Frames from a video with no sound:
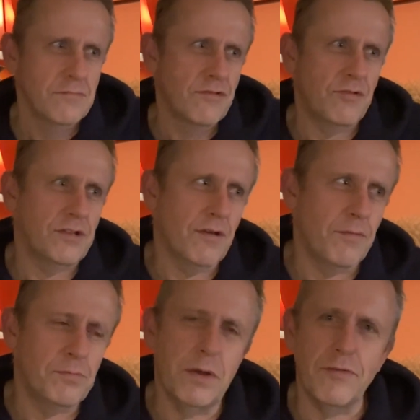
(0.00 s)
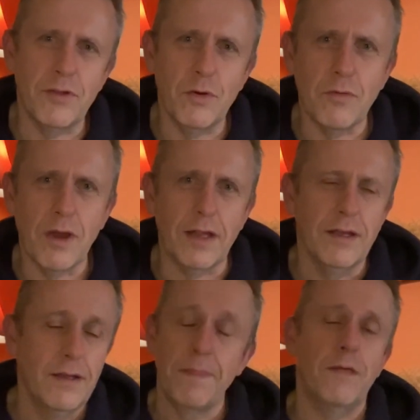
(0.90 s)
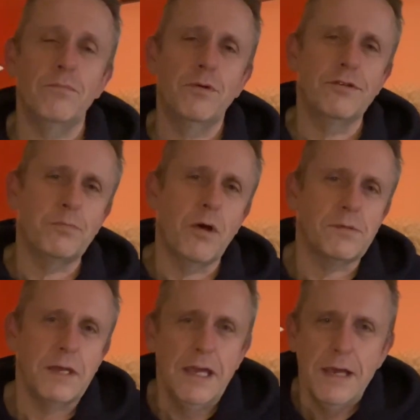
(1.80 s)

3 times bigger than your right. It wouldn't surprise me.